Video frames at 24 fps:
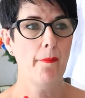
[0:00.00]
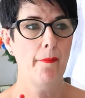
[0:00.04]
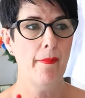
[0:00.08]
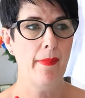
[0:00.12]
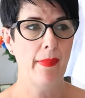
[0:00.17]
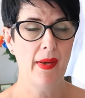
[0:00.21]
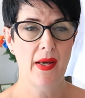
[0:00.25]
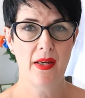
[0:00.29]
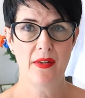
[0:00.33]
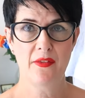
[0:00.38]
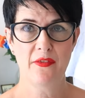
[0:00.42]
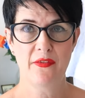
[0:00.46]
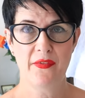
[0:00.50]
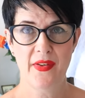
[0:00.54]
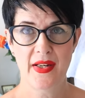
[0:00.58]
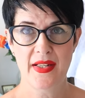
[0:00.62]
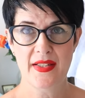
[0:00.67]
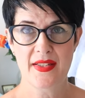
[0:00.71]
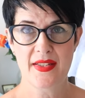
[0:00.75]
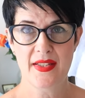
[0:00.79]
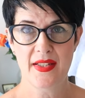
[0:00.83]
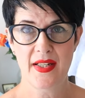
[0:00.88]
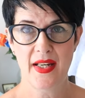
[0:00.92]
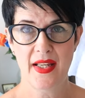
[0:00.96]
but
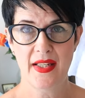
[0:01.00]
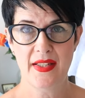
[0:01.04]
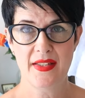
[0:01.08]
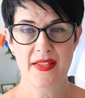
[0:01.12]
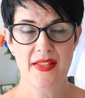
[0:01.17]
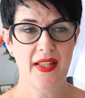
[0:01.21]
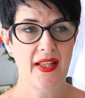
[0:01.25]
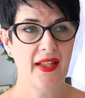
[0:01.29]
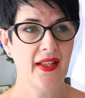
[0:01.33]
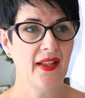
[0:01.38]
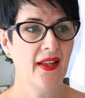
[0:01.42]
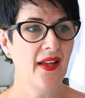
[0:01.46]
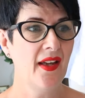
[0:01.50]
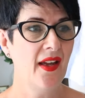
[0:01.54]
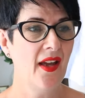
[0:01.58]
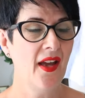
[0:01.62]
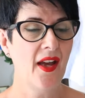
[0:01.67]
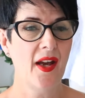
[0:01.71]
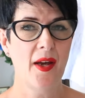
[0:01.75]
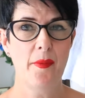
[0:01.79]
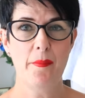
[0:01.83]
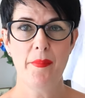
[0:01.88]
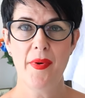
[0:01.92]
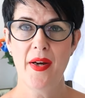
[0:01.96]
fascinating.
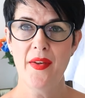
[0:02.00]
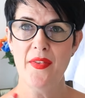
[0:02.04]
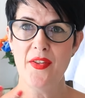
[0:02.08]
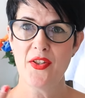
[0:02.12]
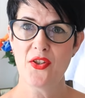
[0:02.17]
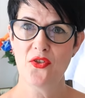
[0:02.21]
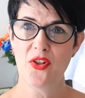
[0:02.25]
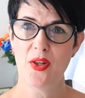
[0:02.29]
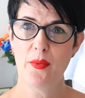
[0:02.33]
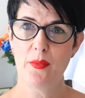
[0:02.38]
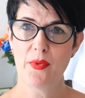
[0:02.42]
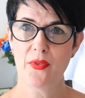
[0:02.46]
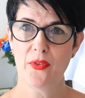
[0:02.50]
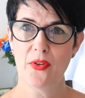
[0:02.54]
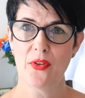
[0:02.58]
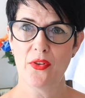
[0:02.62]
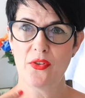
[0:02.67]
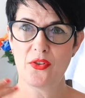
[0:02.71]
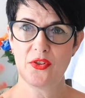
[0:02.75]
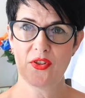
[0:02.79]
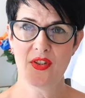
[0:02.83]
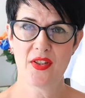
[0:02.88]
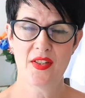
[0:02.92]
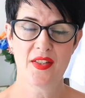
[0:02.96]
And by the stream of
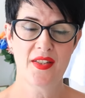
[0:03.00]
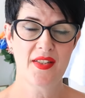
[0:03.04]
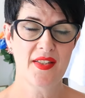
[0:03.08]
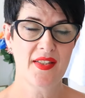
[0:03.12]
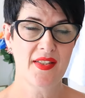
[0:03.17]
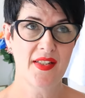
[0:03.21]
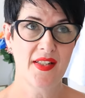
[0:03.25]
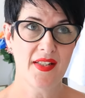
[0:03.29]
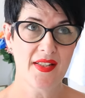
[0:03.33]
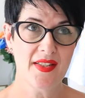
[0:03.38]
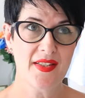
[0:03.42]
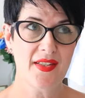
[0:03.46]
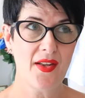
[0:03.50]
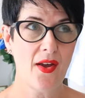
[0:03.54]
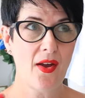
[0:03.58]
consciousness,